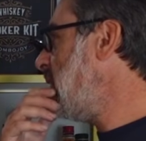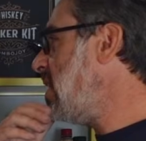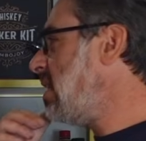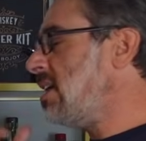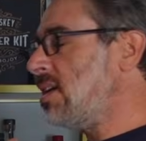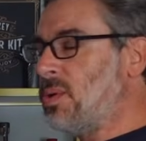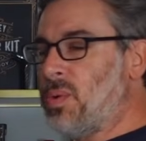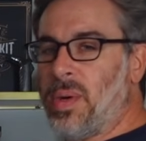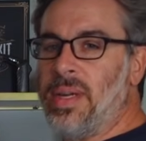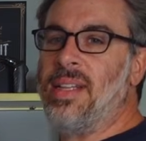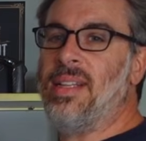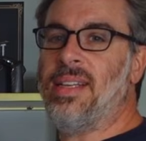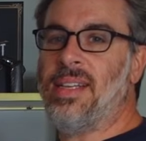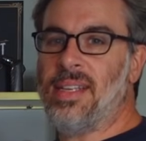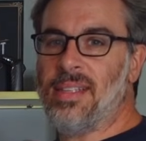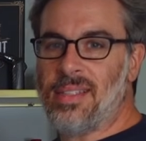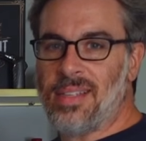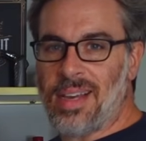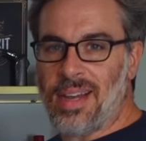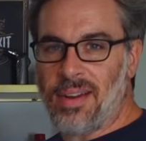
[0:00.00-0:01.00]
then it quickly
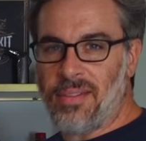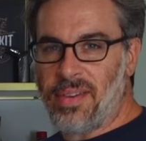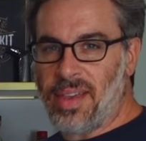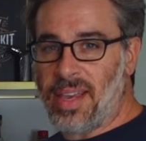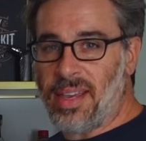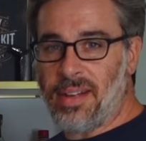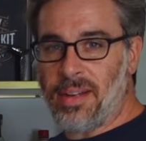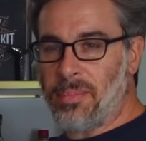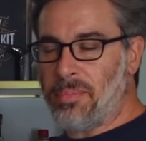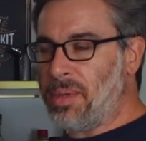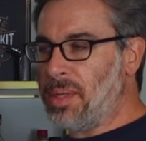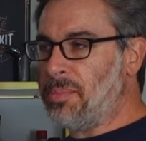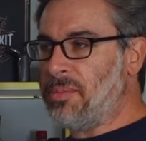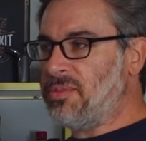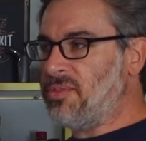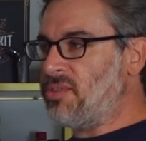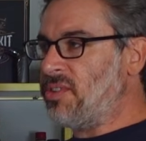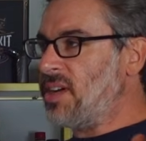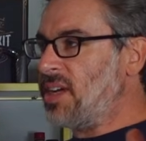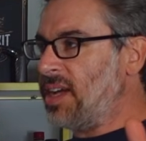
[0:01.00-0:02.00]
gets out of hand and people
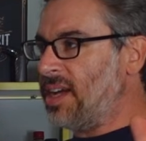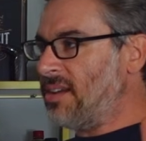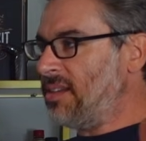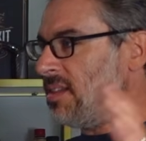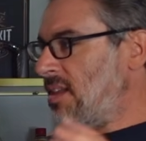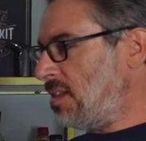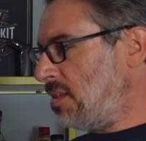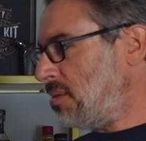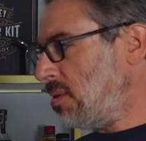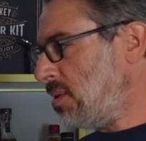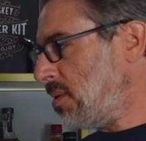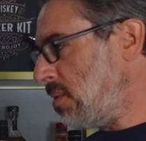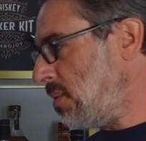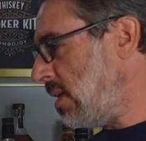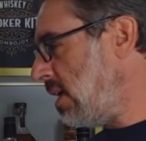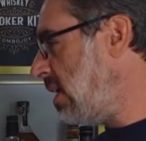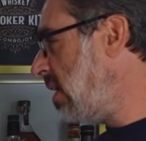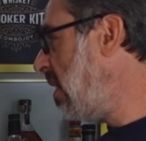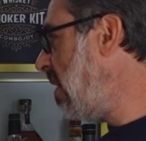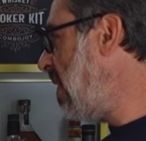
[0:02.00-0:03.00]
freak out and they throw it
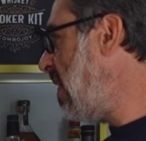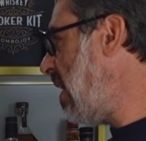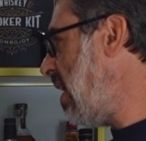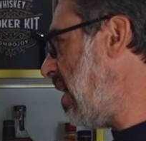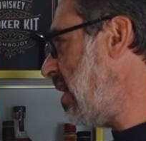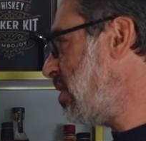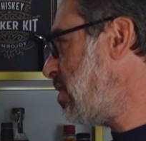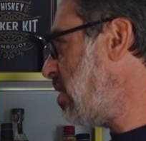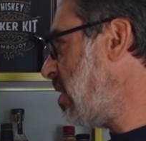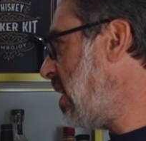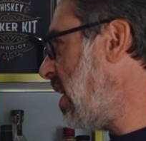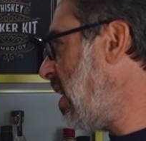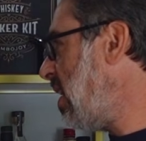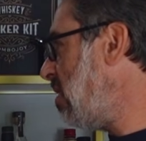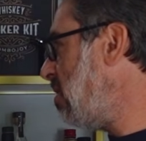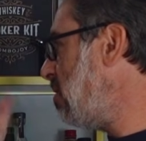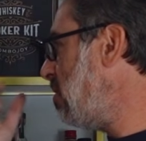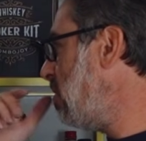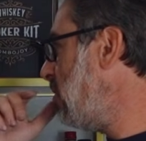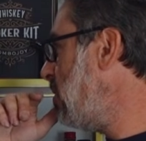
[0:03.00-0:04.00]
away. I actually
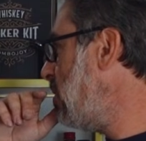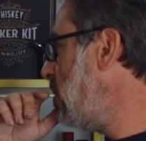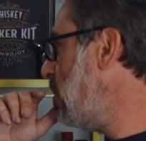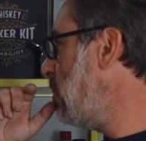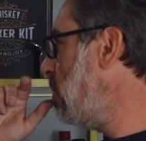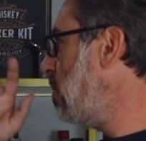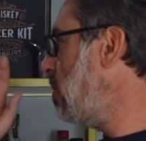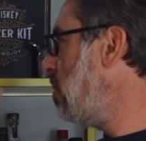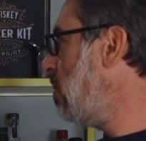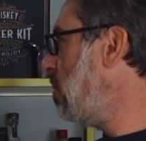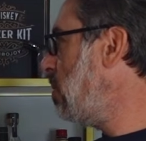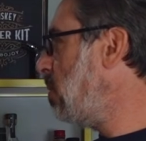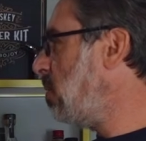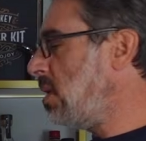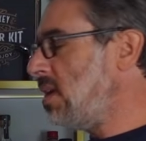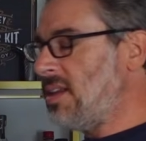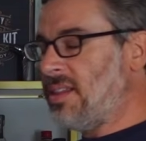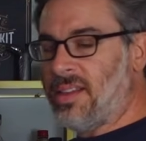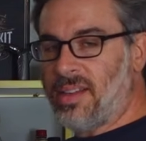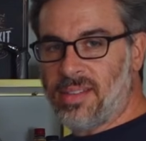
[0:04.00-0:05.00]
gave
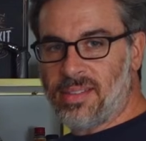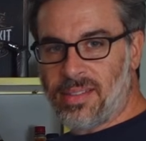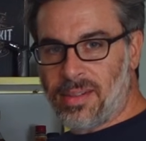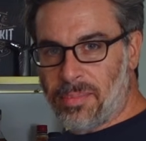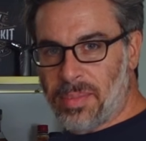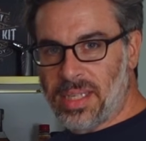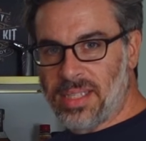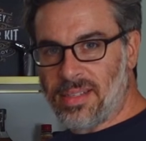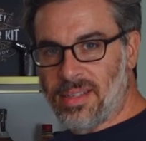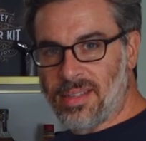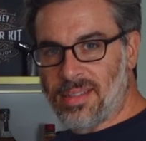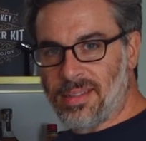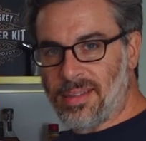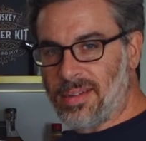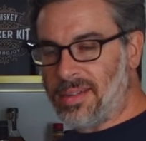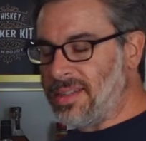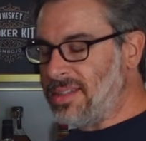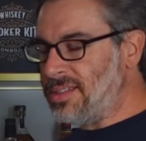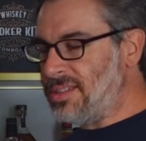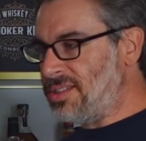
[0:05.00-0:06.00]
one of these to my
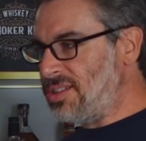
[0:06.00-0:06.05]
sister, and